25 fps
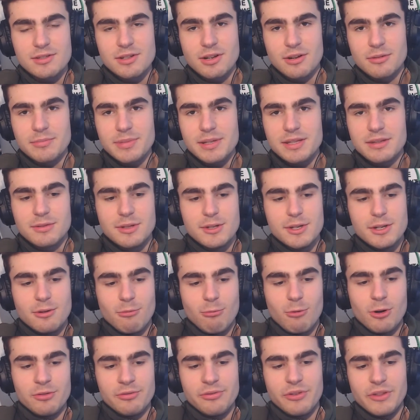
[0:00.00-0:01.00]
Not been
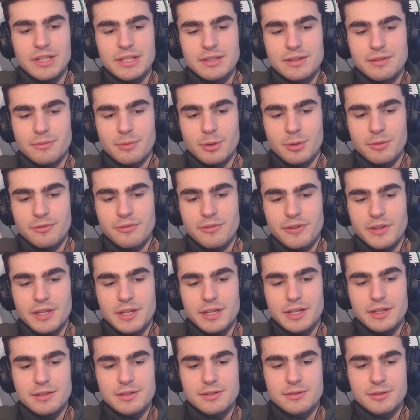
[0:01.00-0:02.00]
one for
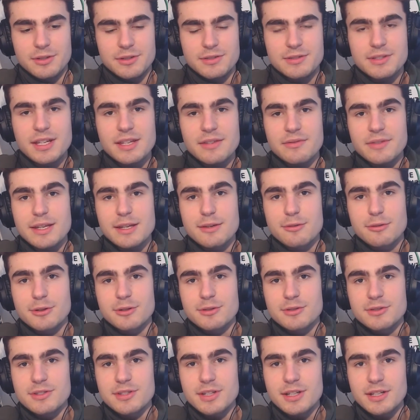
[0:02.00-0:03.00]
the sort of TV
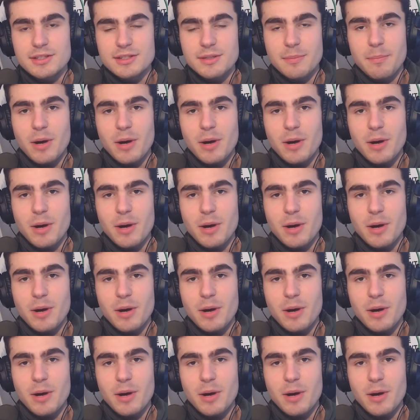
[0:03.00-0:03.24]
crews to